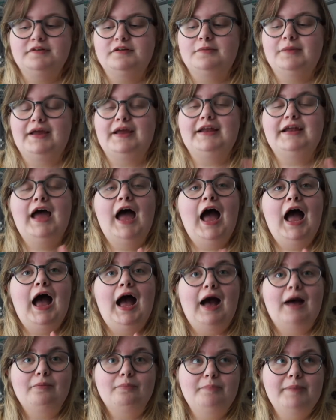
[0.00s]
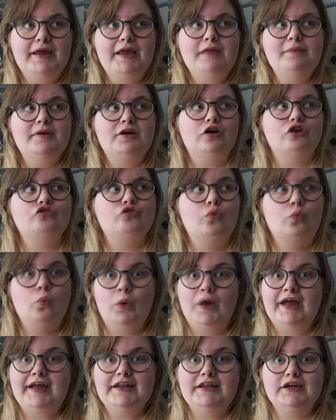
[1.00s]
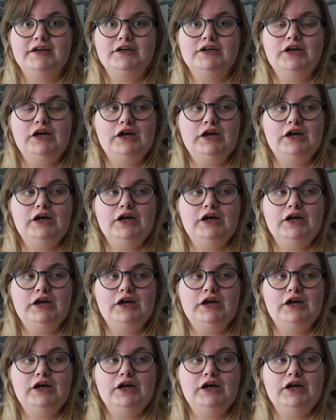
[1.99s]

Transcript: domain, and B, because when,